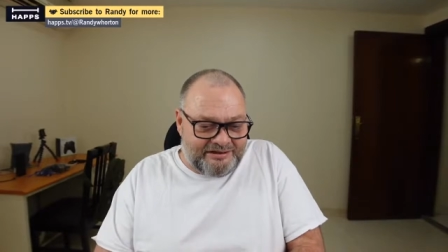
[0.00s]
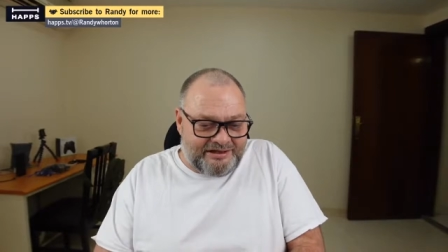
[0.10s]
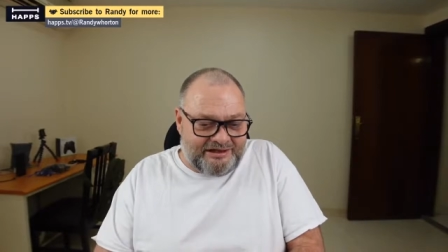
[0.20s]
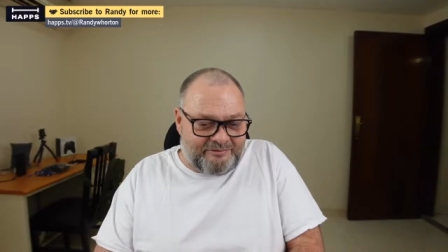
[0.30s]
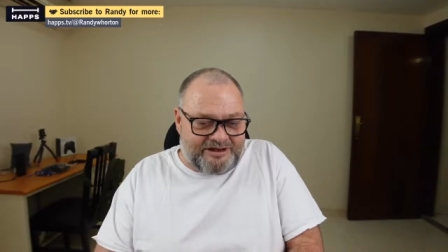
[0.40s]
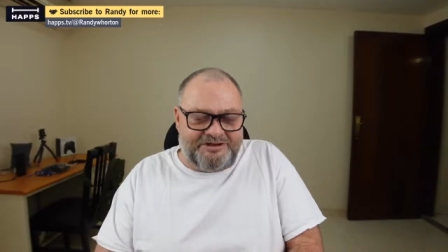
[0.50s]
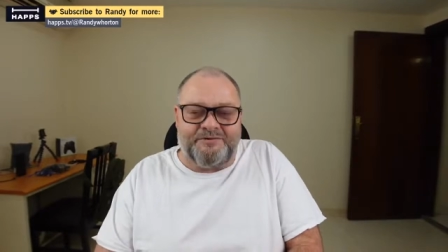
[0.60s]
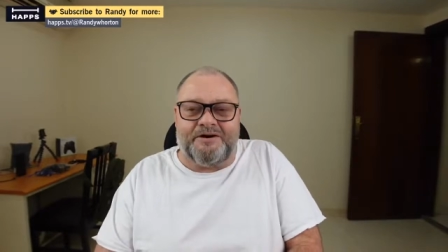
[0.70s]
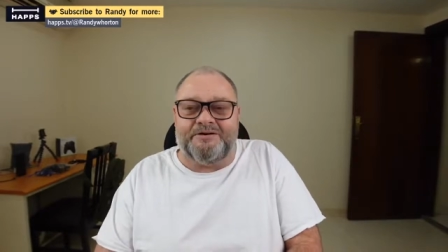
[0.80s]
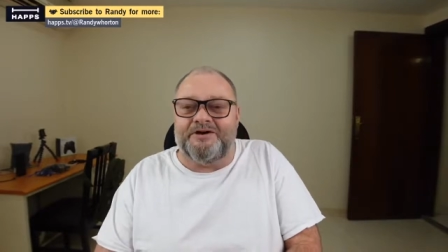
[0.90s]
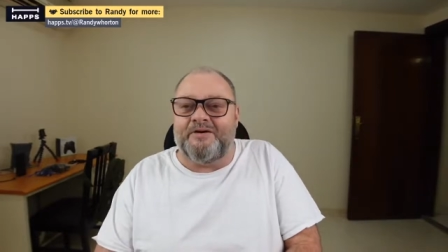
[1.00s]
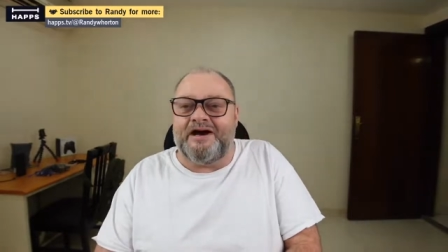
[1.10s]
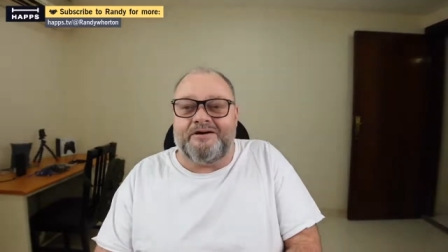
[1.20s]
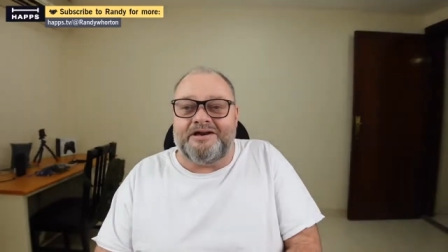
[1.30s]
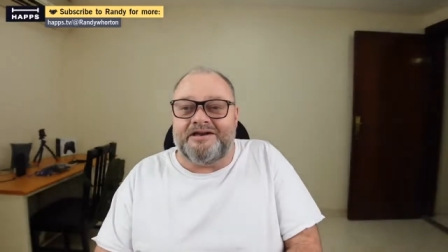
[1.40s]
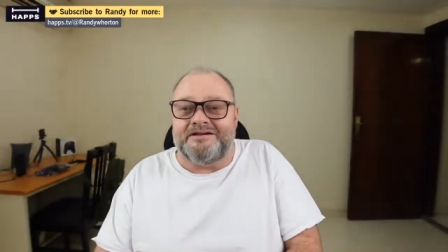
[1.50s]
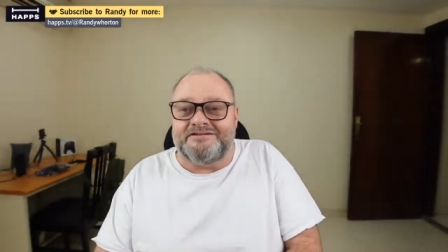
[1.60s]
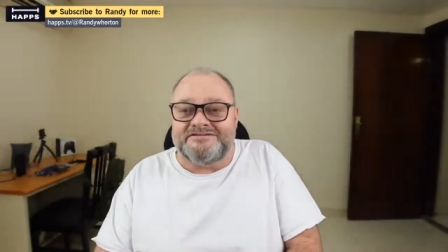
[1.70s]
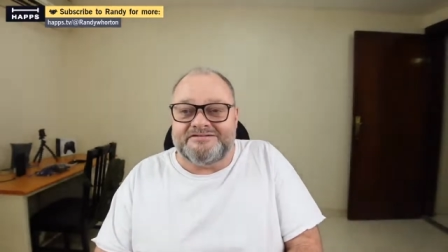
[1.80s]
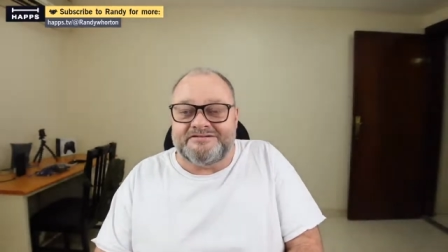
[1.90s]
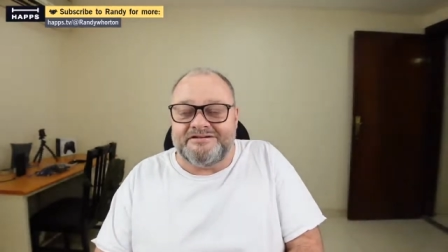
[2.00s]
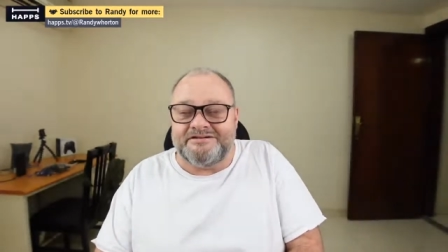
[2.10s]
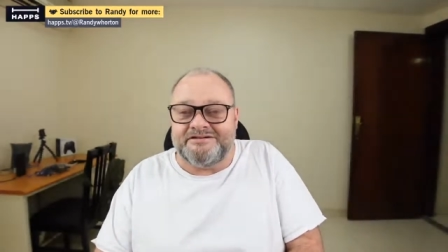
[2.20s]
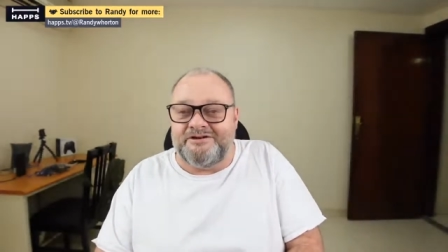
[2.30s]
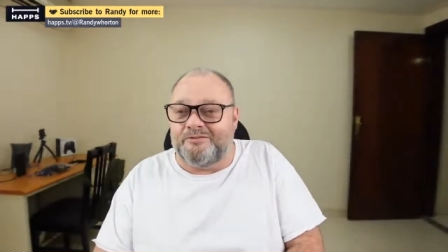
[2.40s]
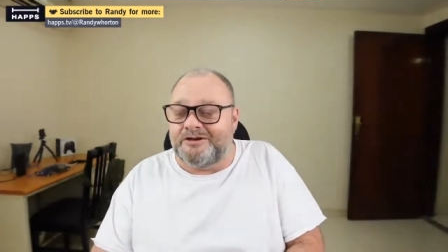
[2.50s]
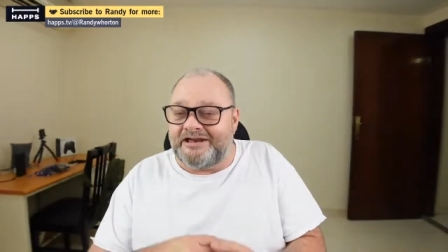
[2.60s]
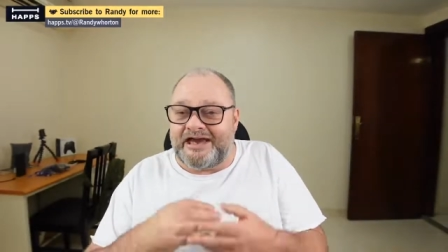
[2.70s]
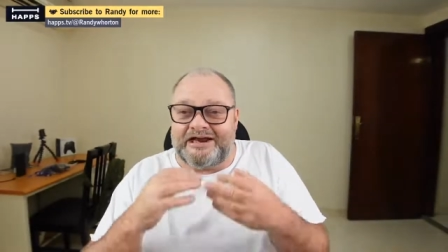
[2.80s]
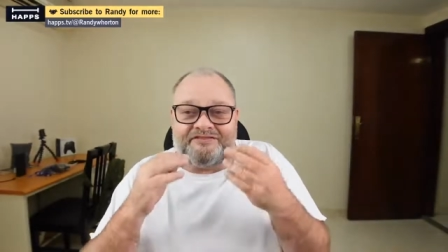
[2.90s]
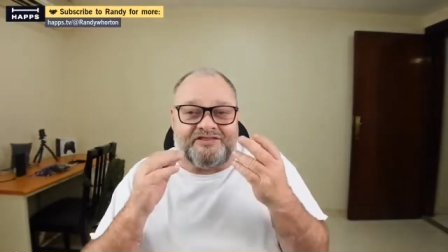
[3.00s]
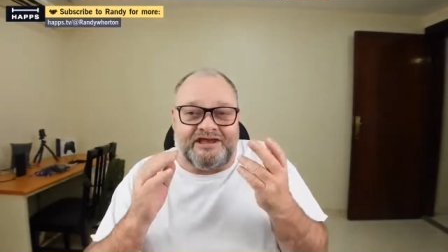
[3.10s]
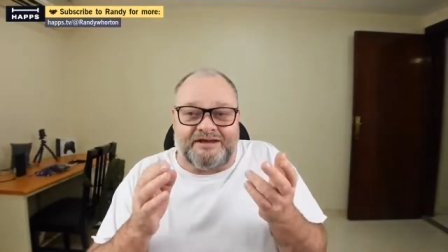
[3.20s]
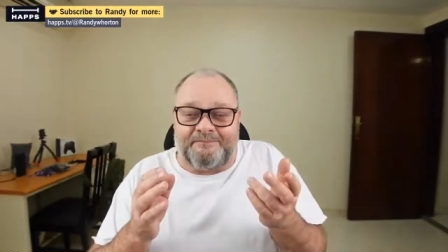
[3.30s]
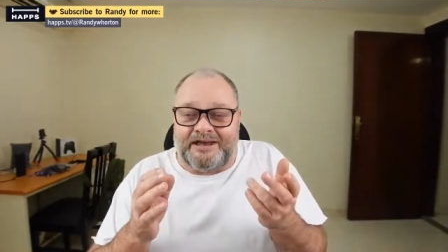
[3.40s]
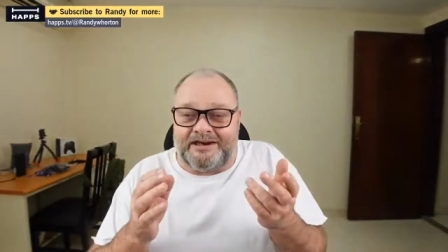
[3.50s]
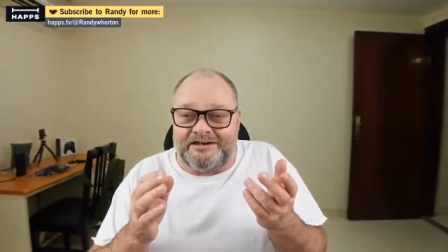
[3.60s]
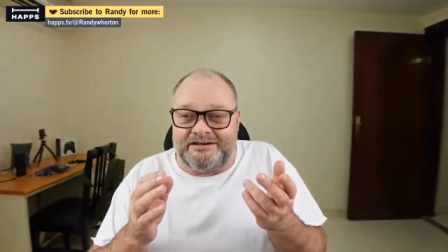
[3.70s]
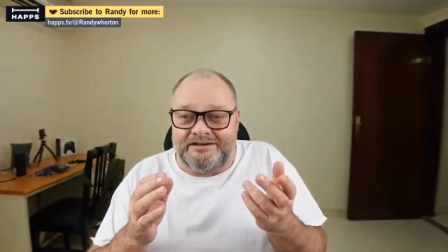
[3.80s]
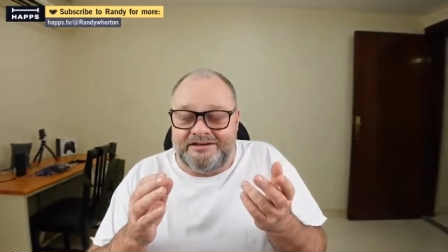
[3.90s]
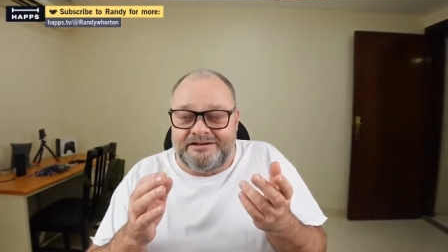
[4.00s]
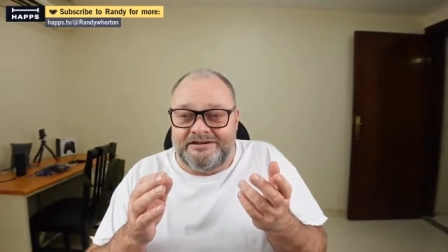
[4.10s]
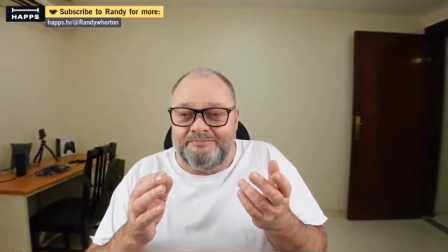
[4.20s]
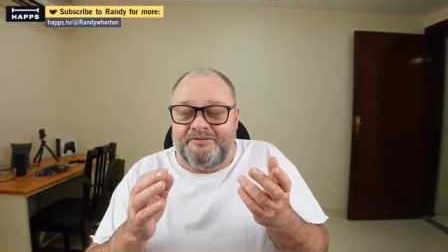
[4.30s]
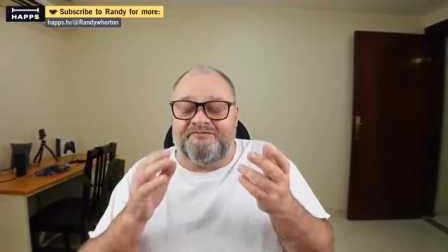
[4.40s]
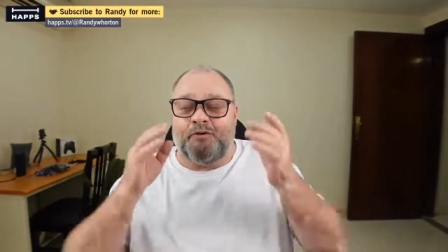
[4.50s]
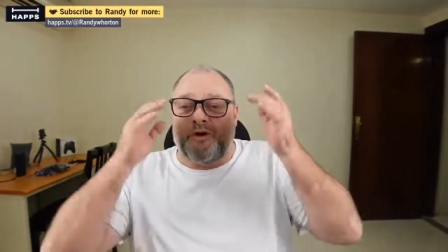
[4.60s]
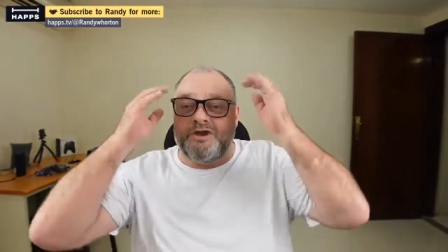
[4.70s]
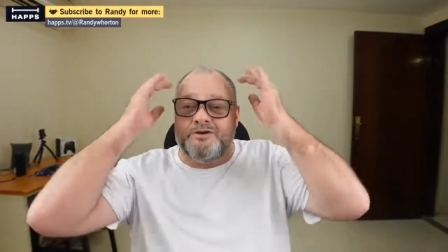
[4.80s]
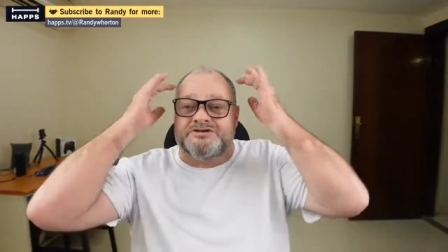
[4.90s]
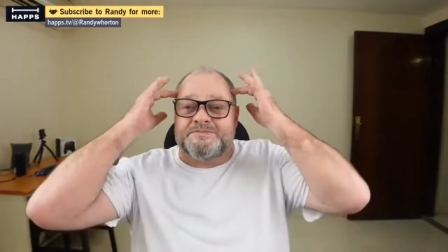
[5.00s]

Anyway, you all know how it is. You really got to think about it. Before you